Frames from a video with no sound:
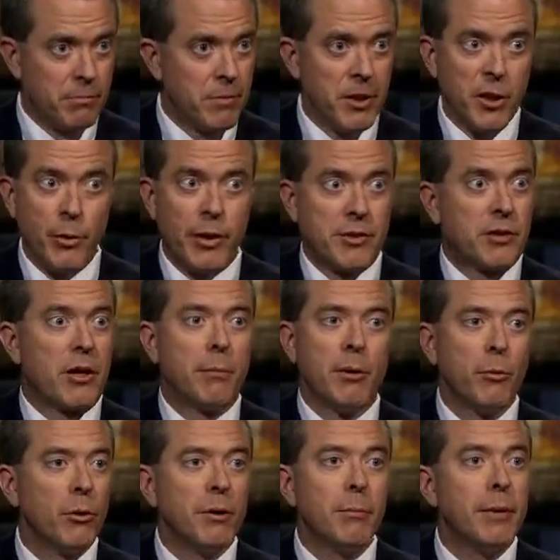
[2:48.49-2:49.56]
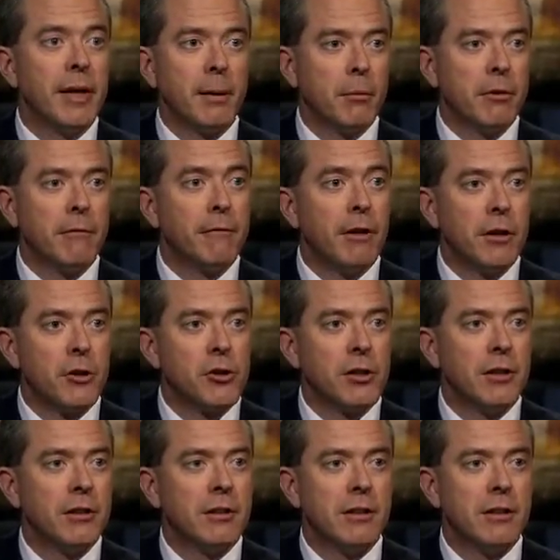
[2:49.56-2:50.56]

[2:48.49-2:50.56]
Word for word: the US Army wouldn't be able to function